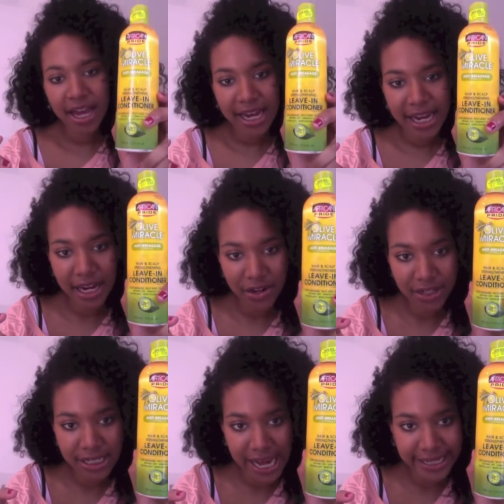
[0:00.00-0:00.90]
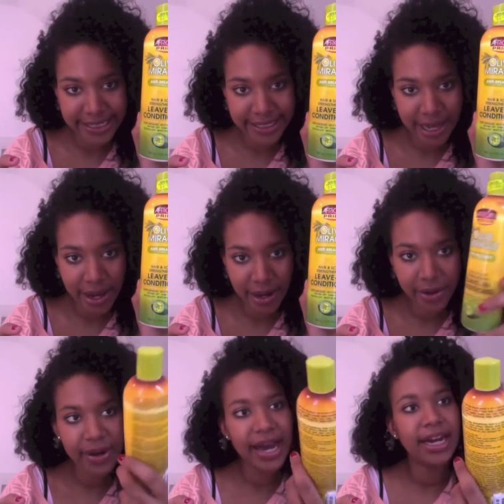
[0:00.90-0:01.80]
It looks like
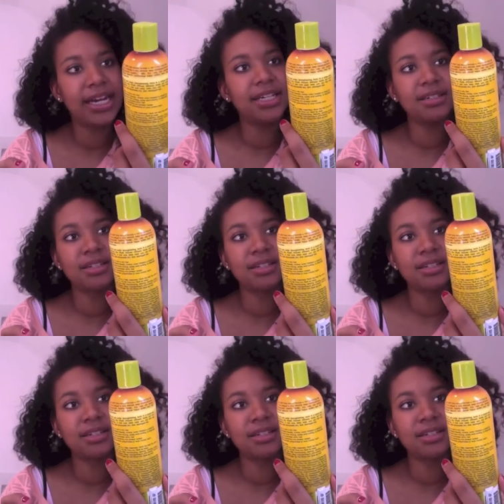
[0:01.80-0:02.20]
so, and it's